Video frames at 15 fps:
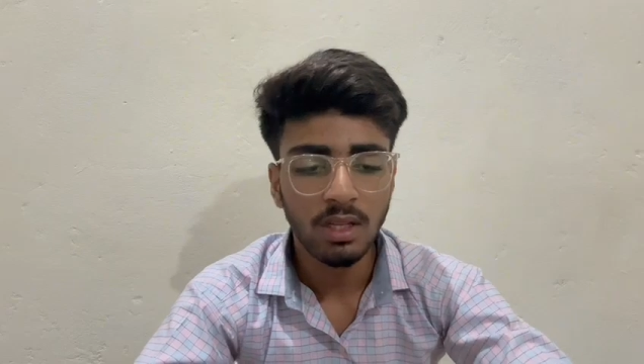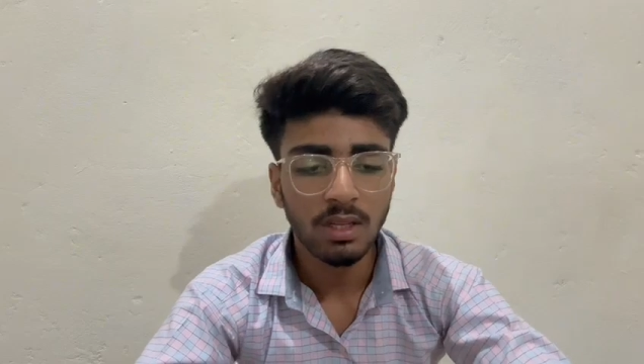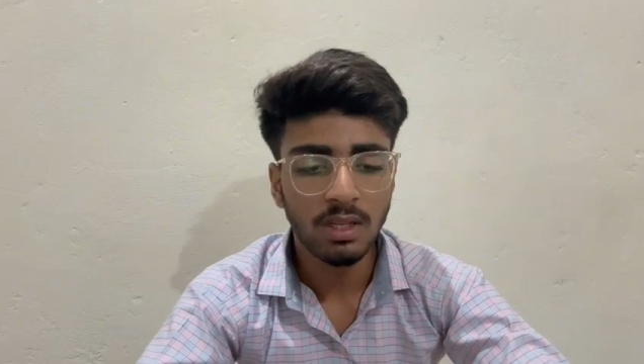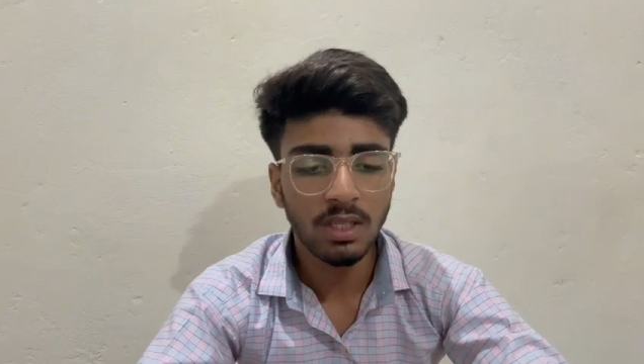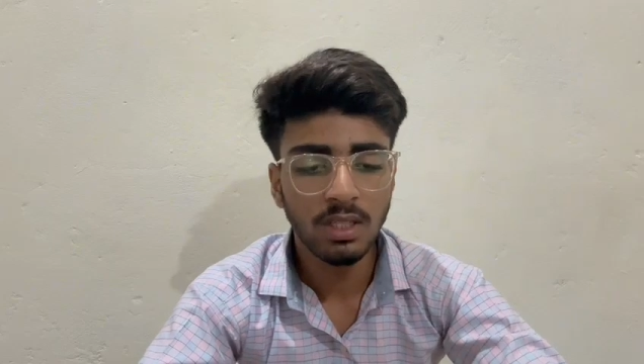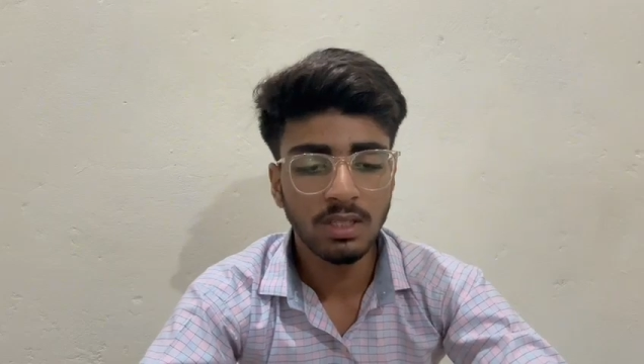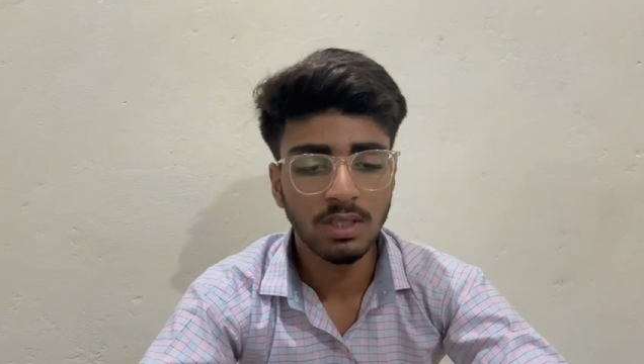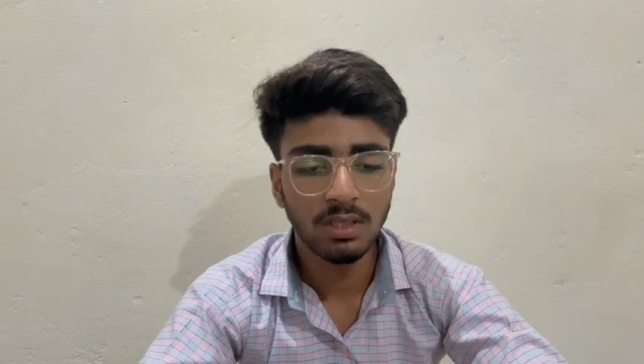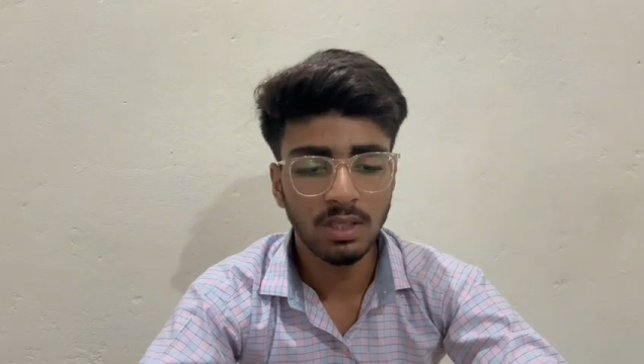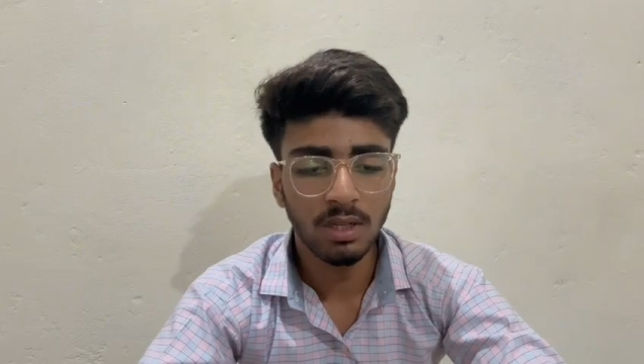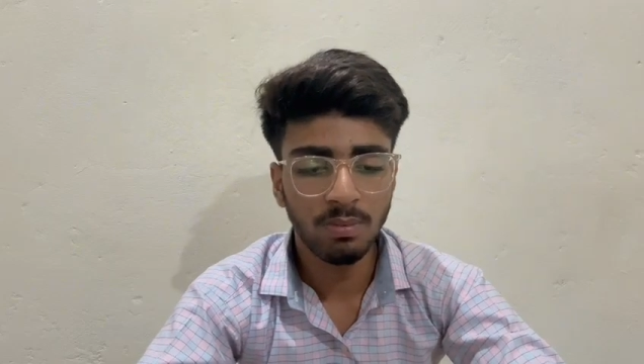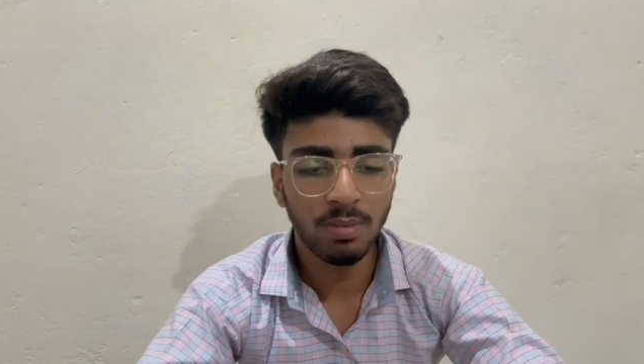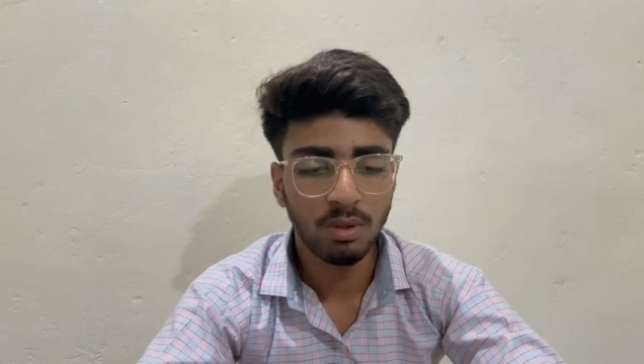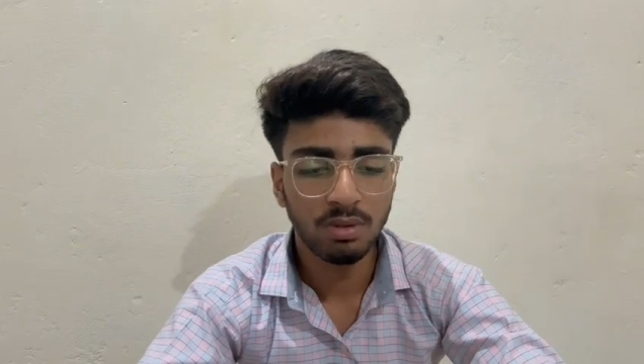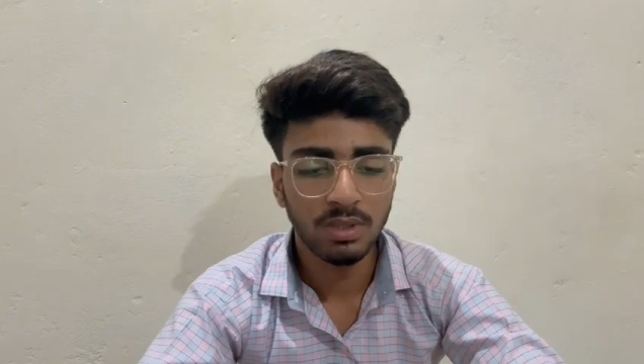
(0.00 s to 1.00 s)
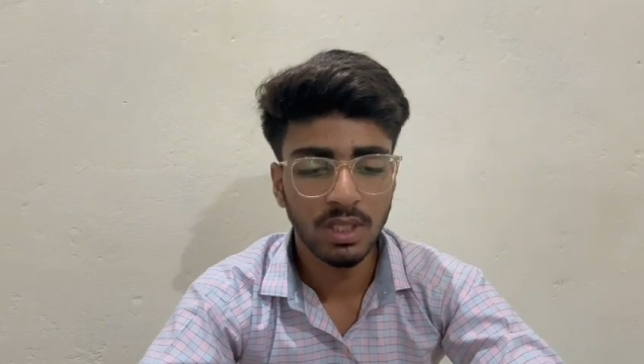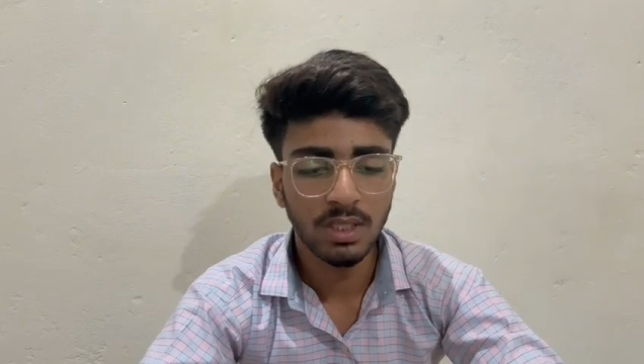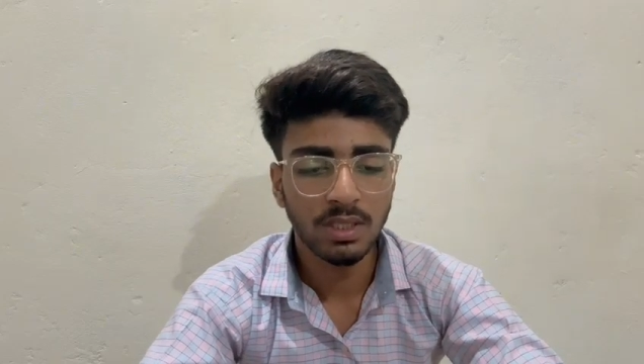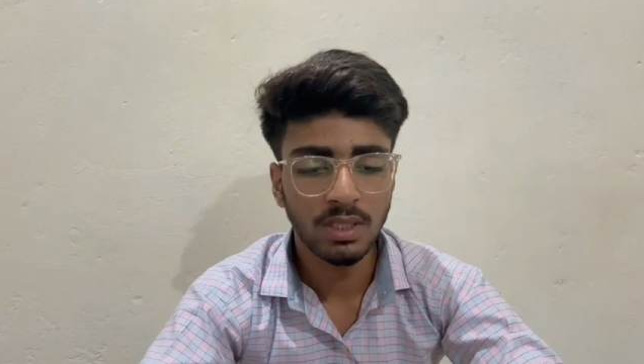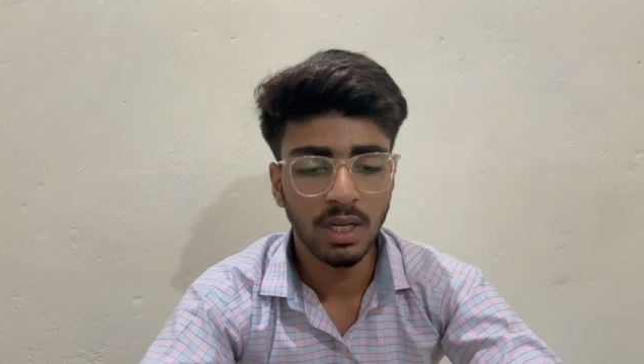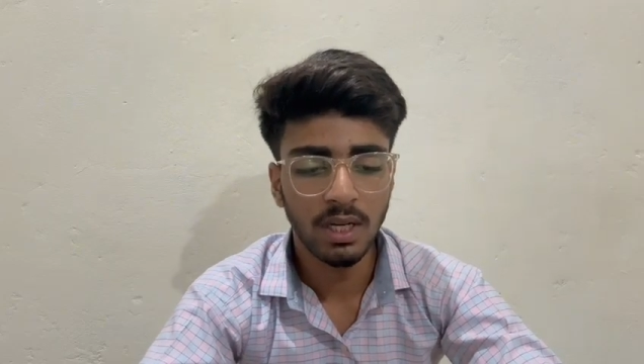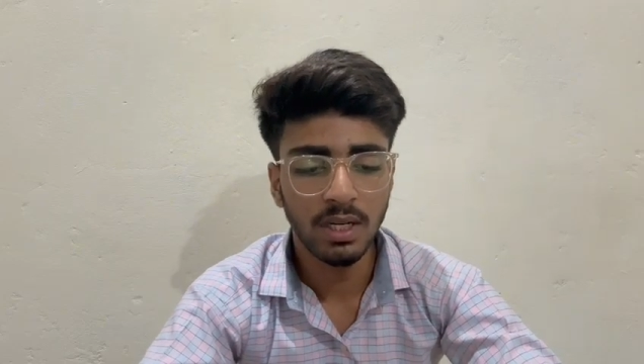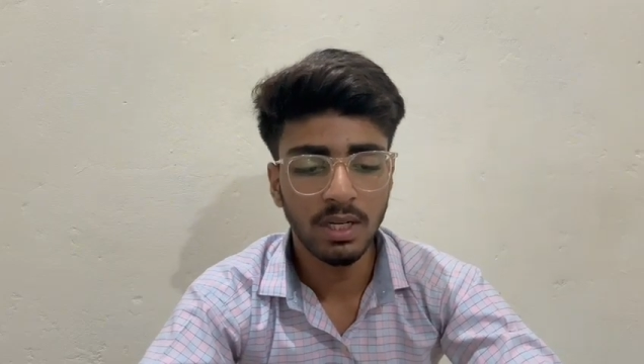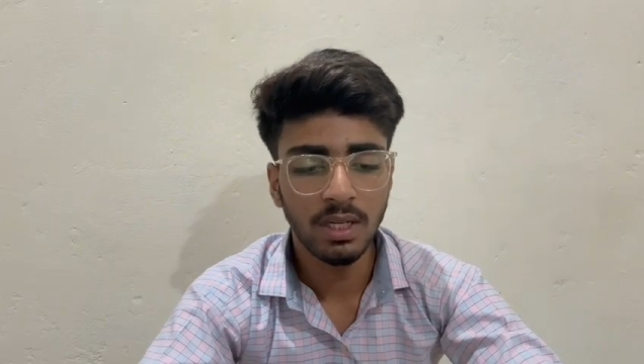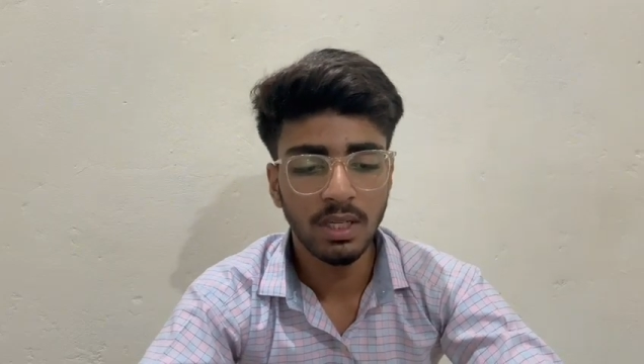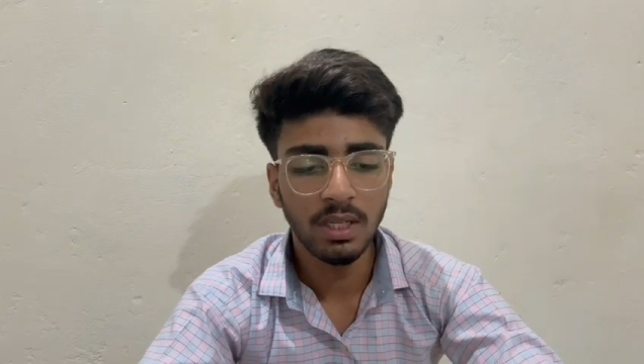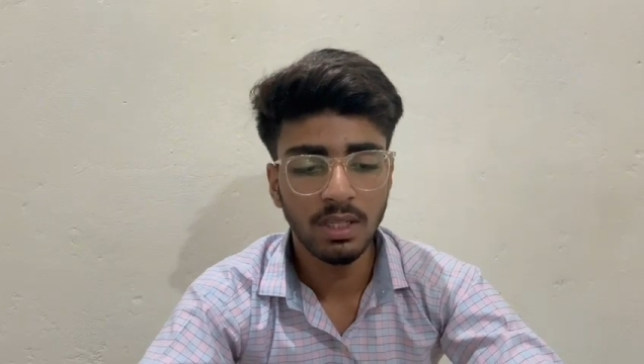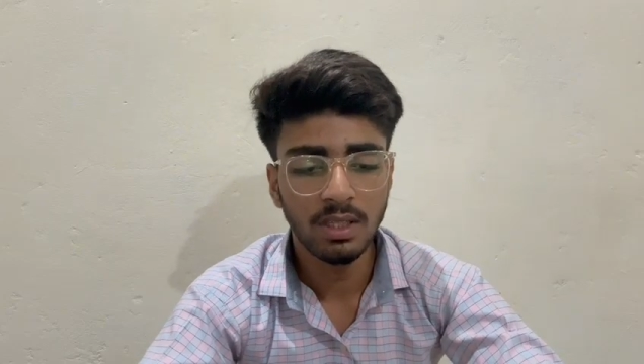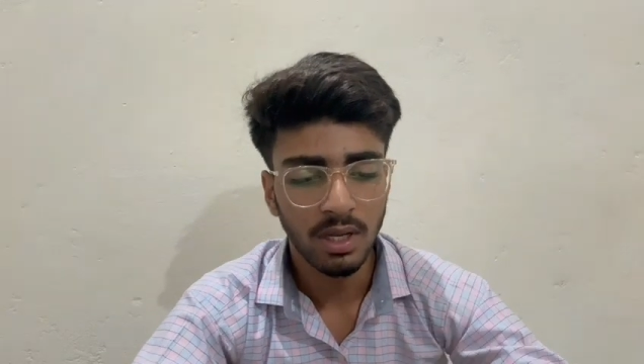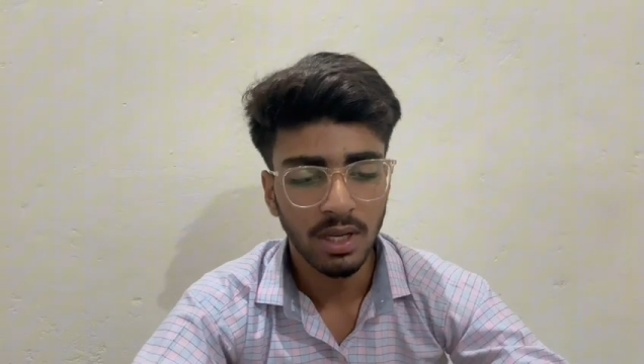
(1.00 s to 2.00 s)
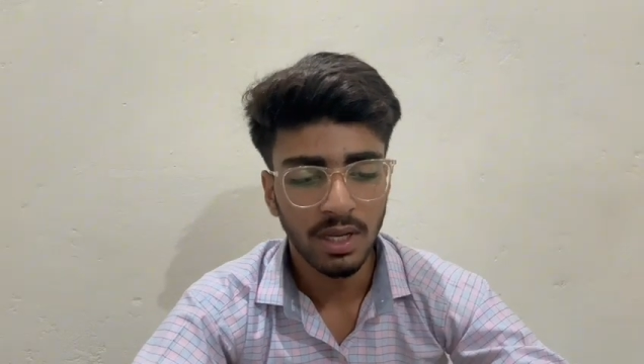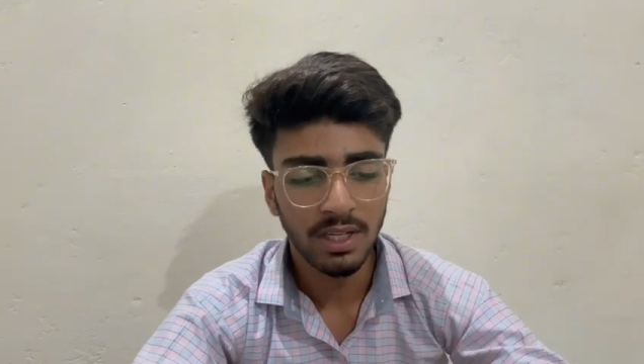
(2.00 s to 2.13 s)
This process LED